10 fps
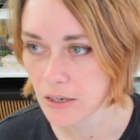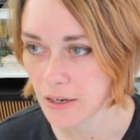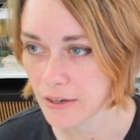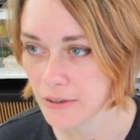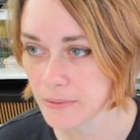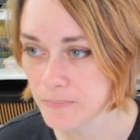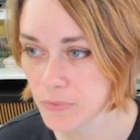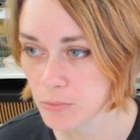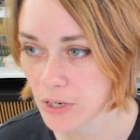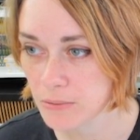
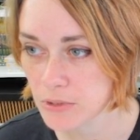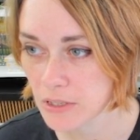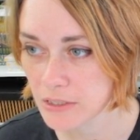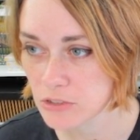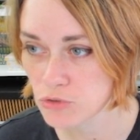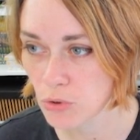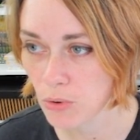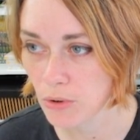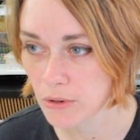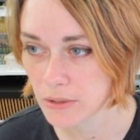Where I would like
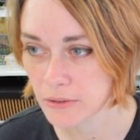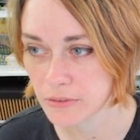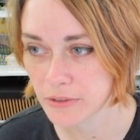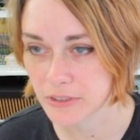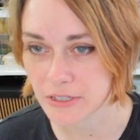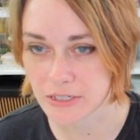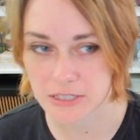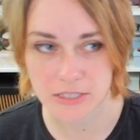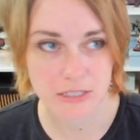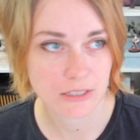draw, oh look at
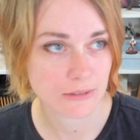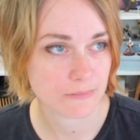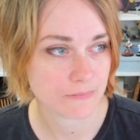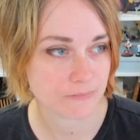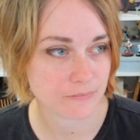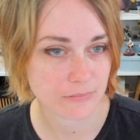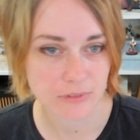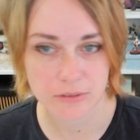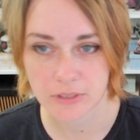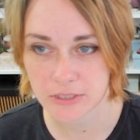this.
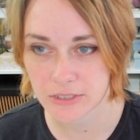Look at